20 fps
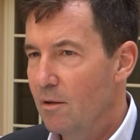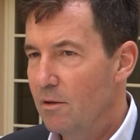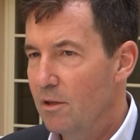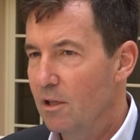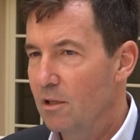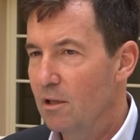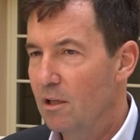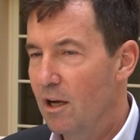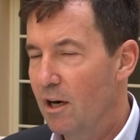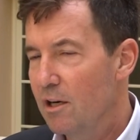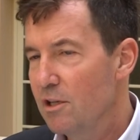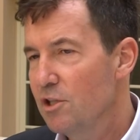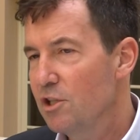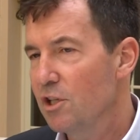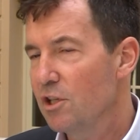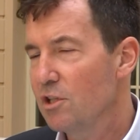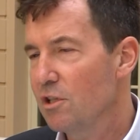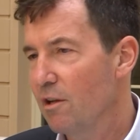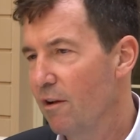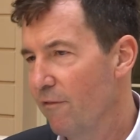the
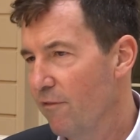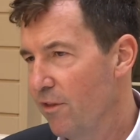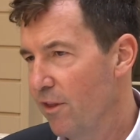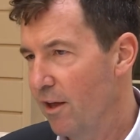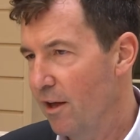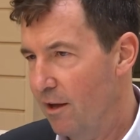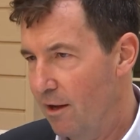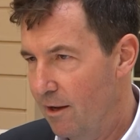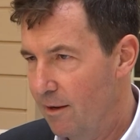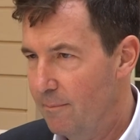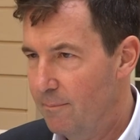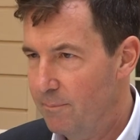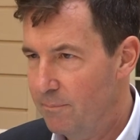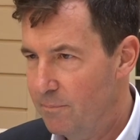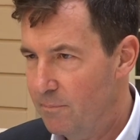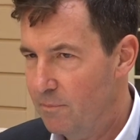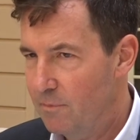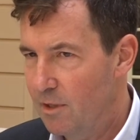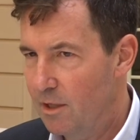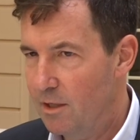largest of the
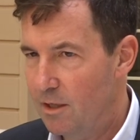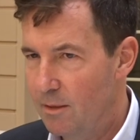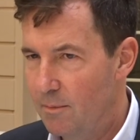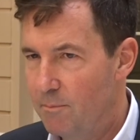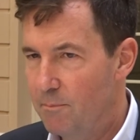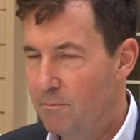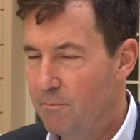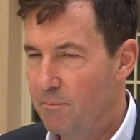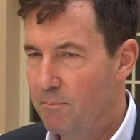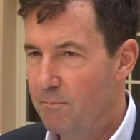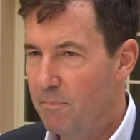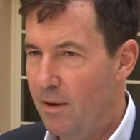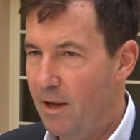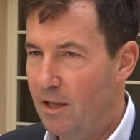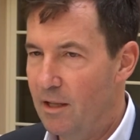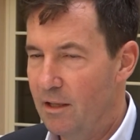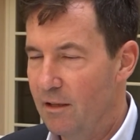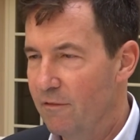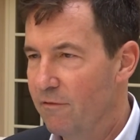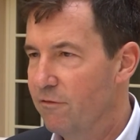the
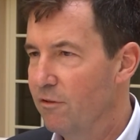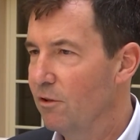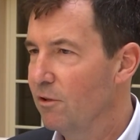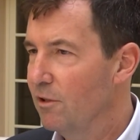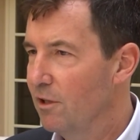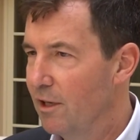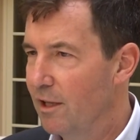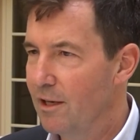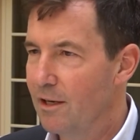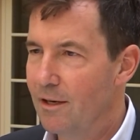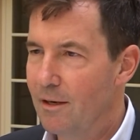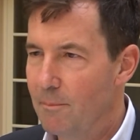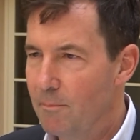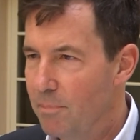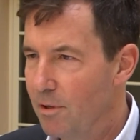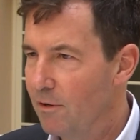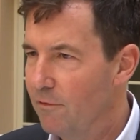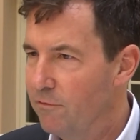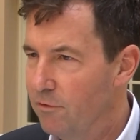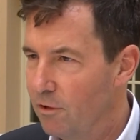polyfluorinated and
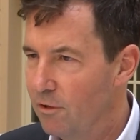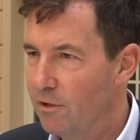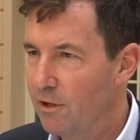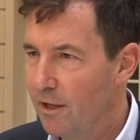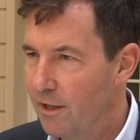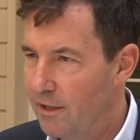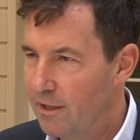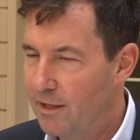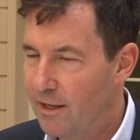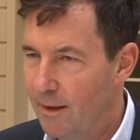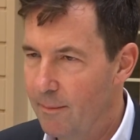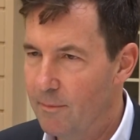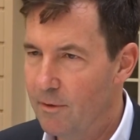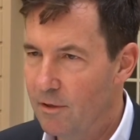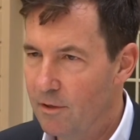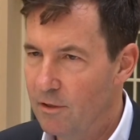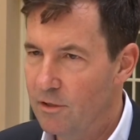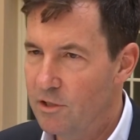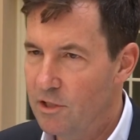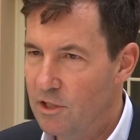perfluorinated
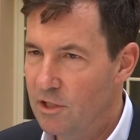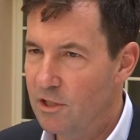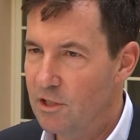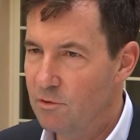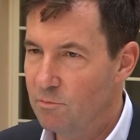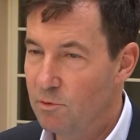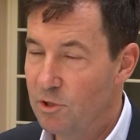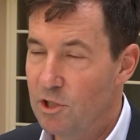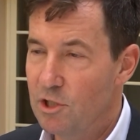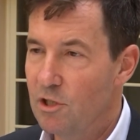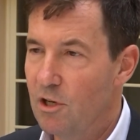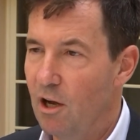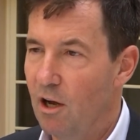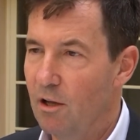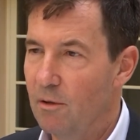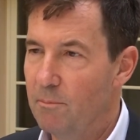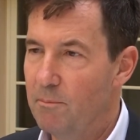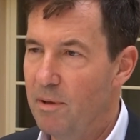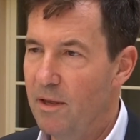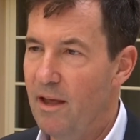chemicals is, which is
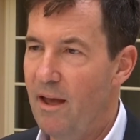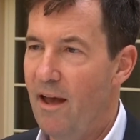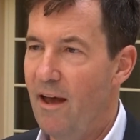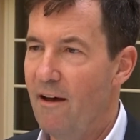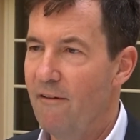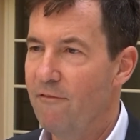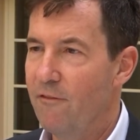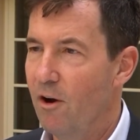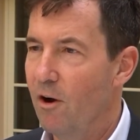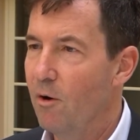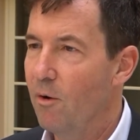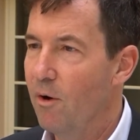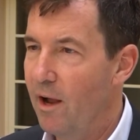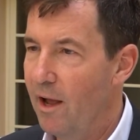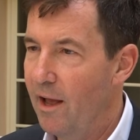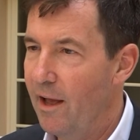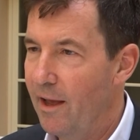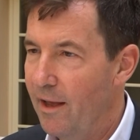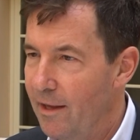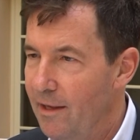called P F O
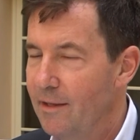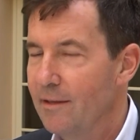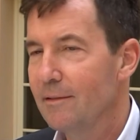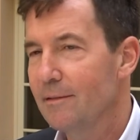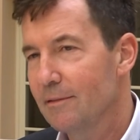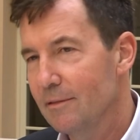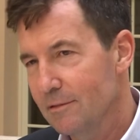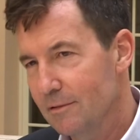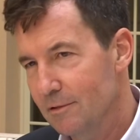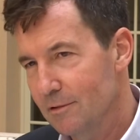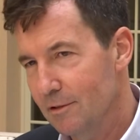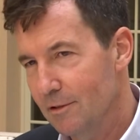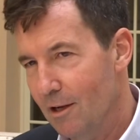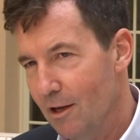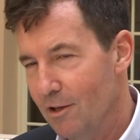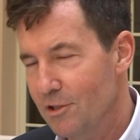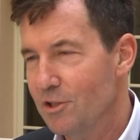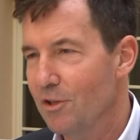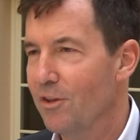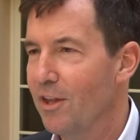A. And
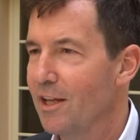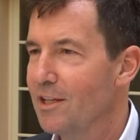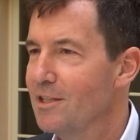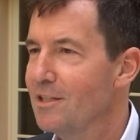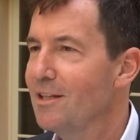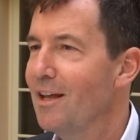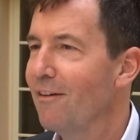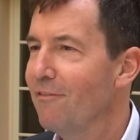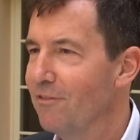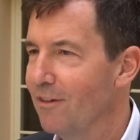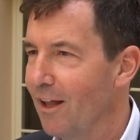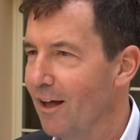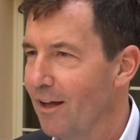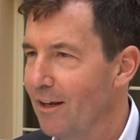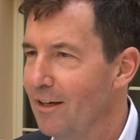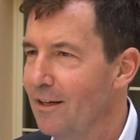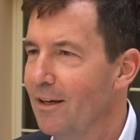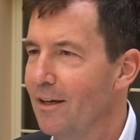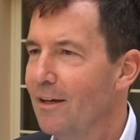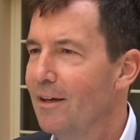also that's
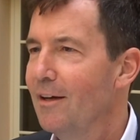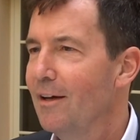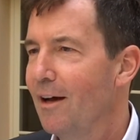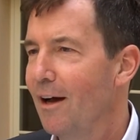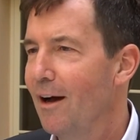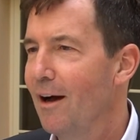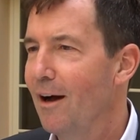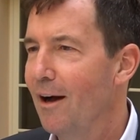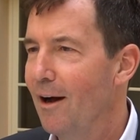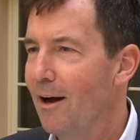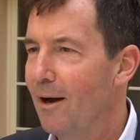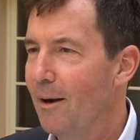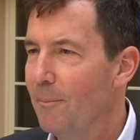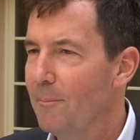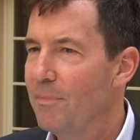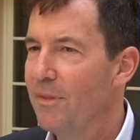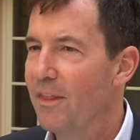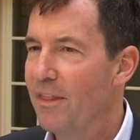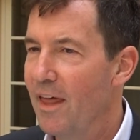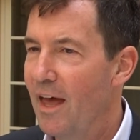Teflon.
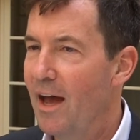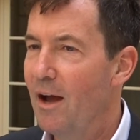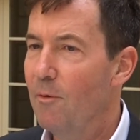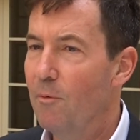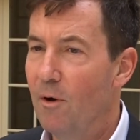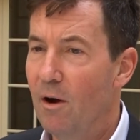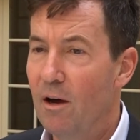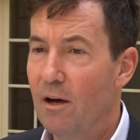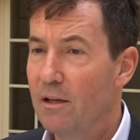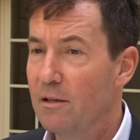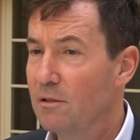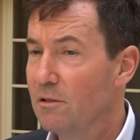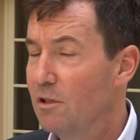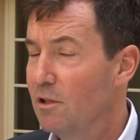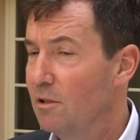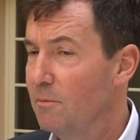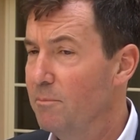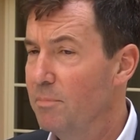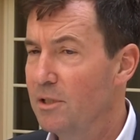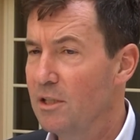Um, that one
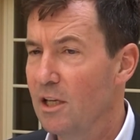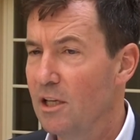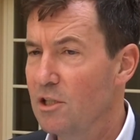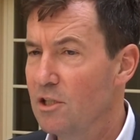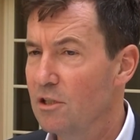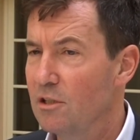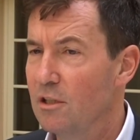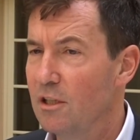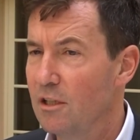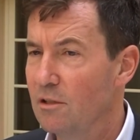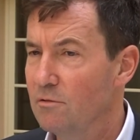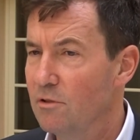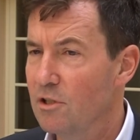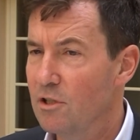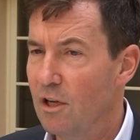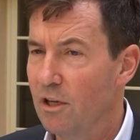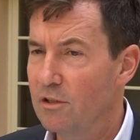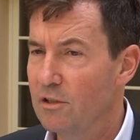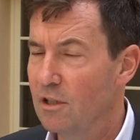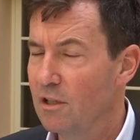could potentially
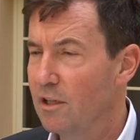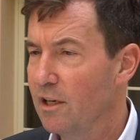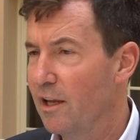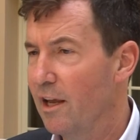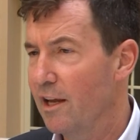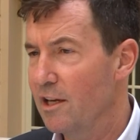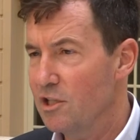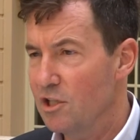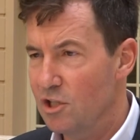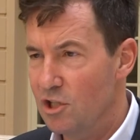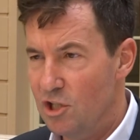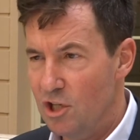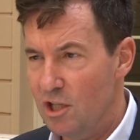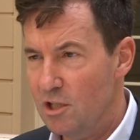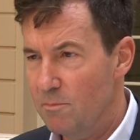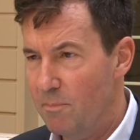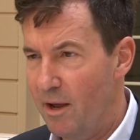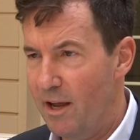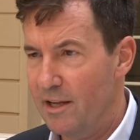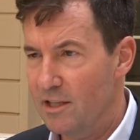result in litigation
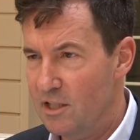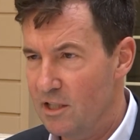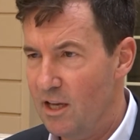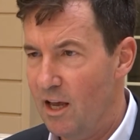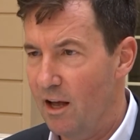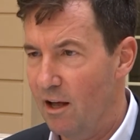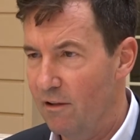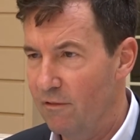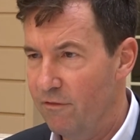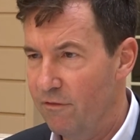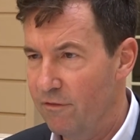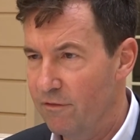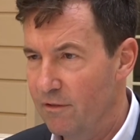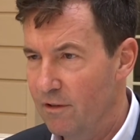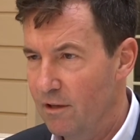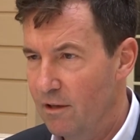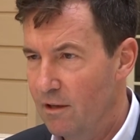just by itself